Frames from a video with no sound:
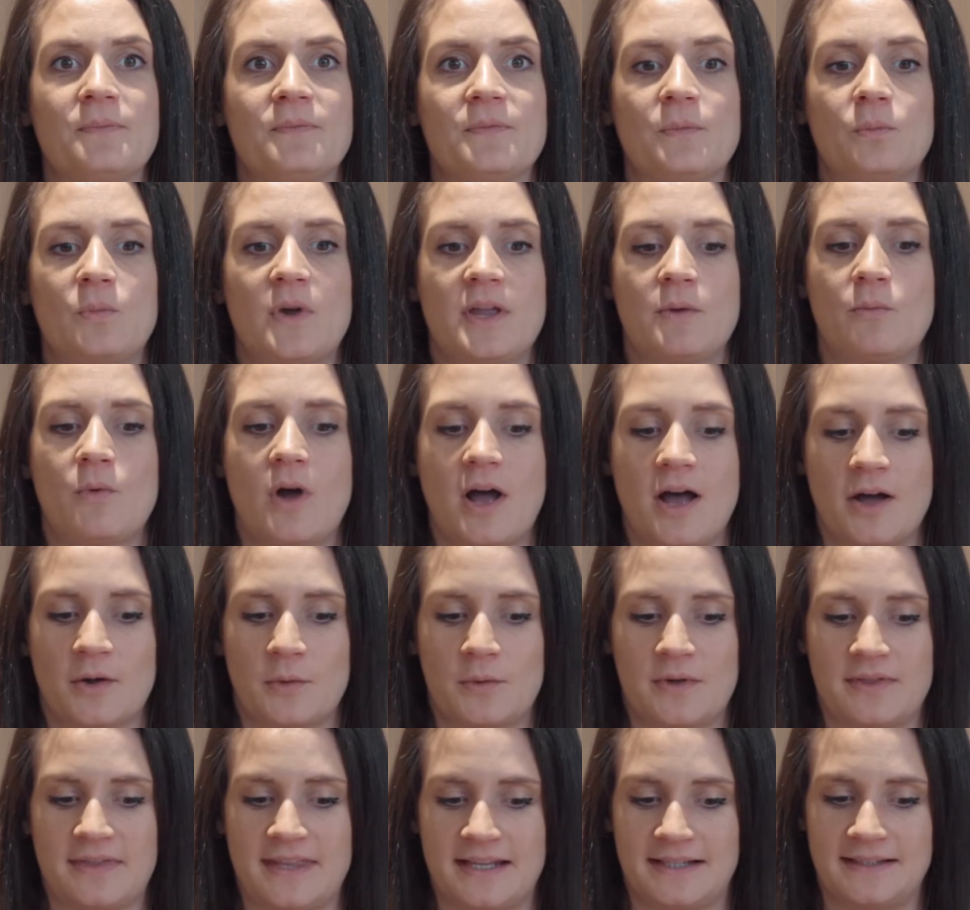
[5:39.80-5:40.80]
We
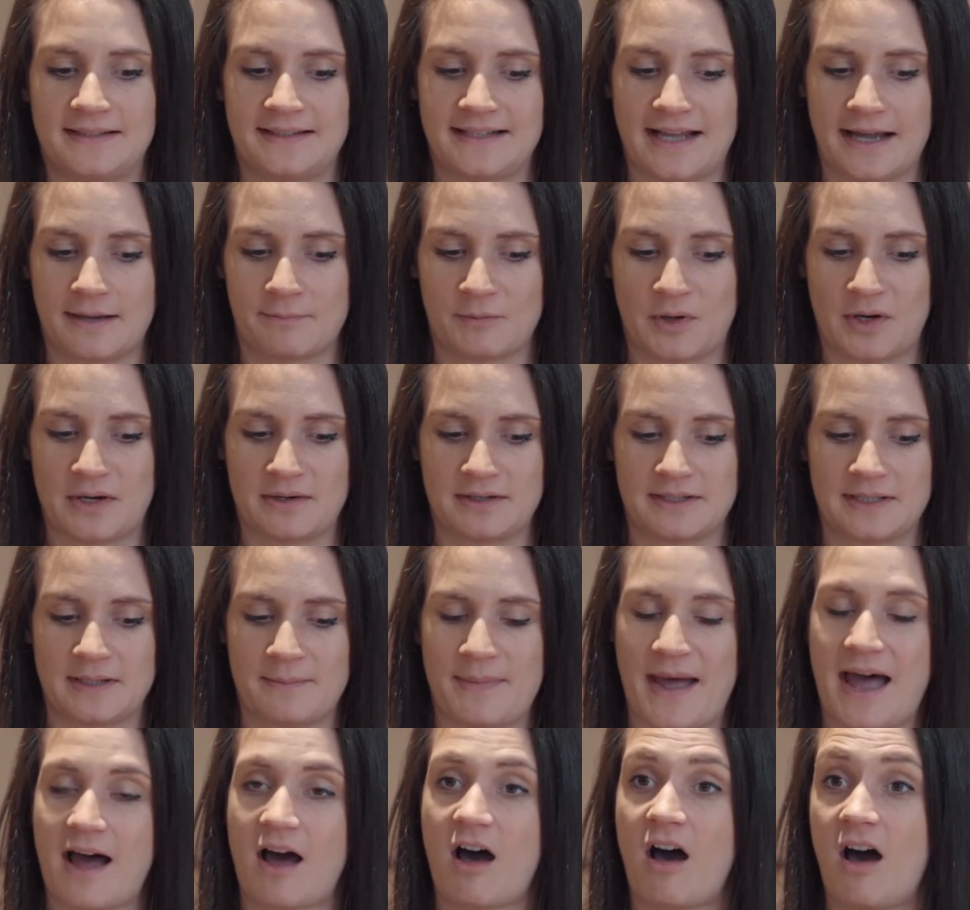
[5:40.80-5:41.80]
work with this segment. It's
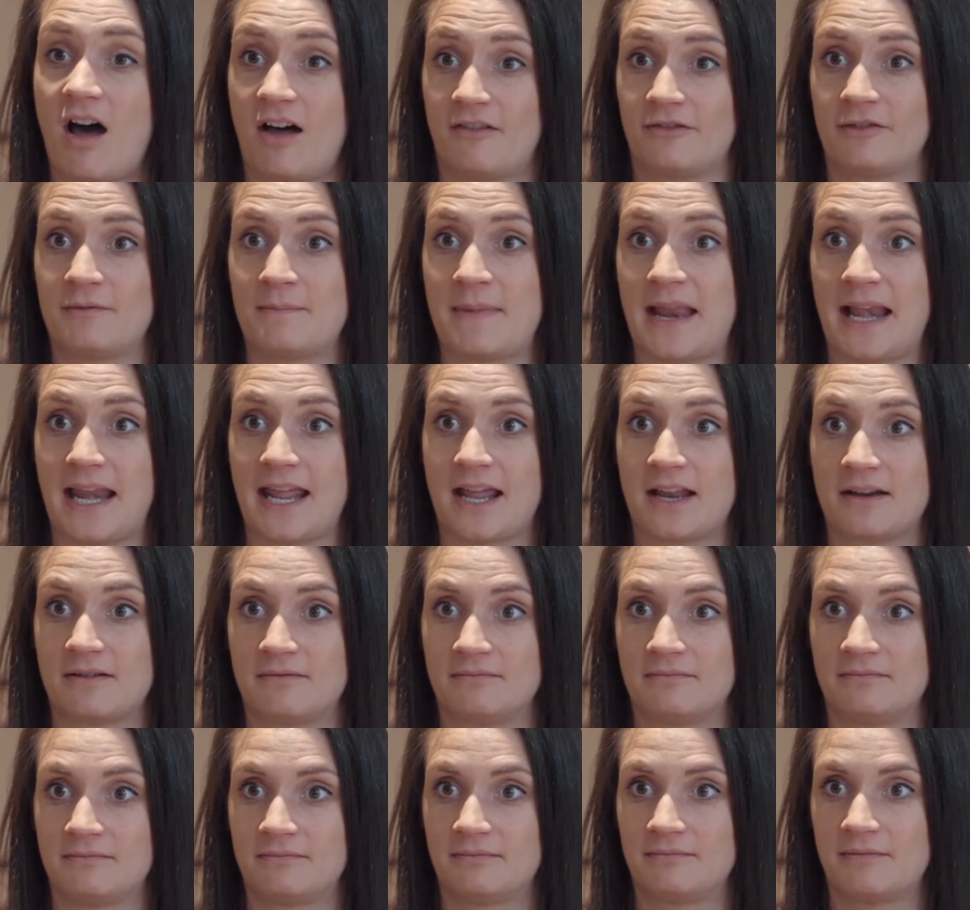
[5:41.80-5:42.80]
about
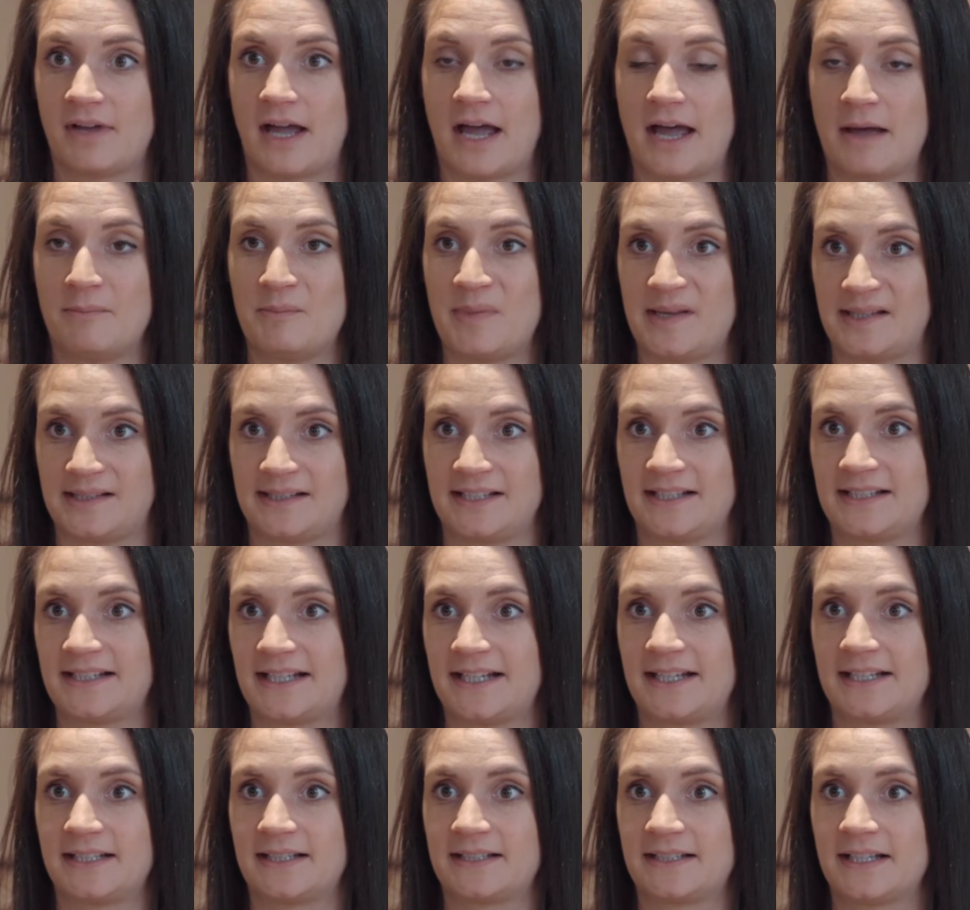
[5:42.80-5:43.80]
500,000
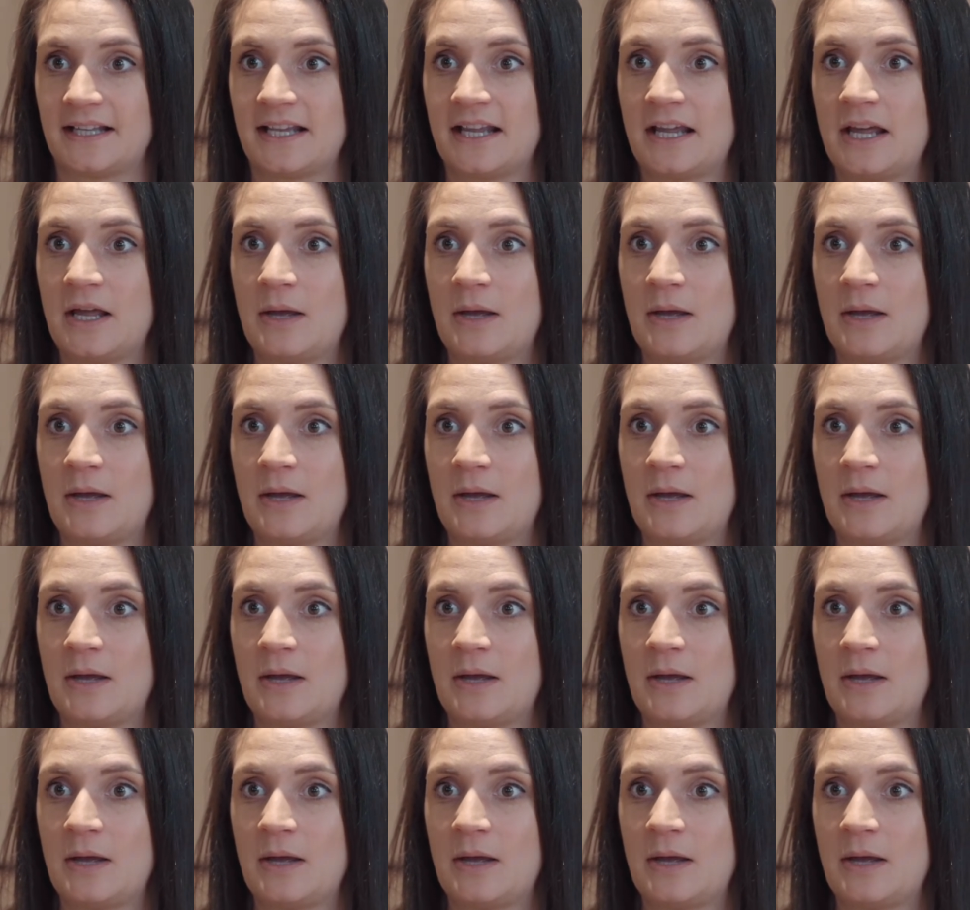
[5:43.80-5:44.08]
businesses,